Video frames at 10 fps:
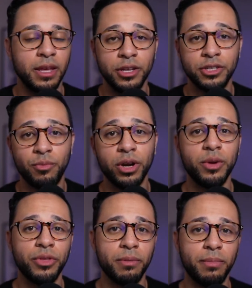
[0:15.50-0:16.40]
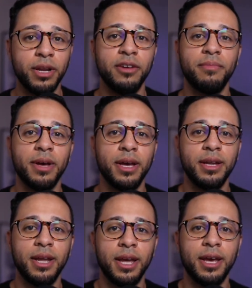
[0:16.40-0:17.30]
So I'm working with a buddy of
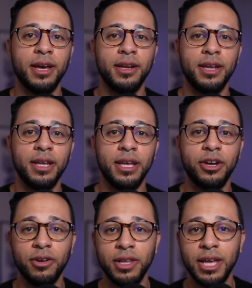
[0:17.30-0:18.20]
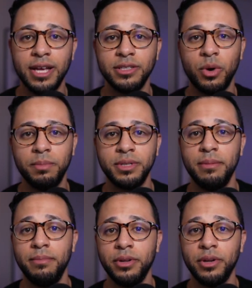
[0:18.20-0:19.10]
mine, and he currently has a
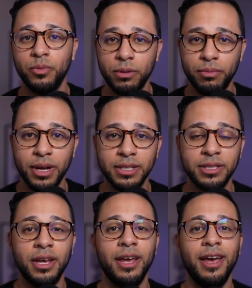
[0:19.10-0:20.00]
website built in WordPress,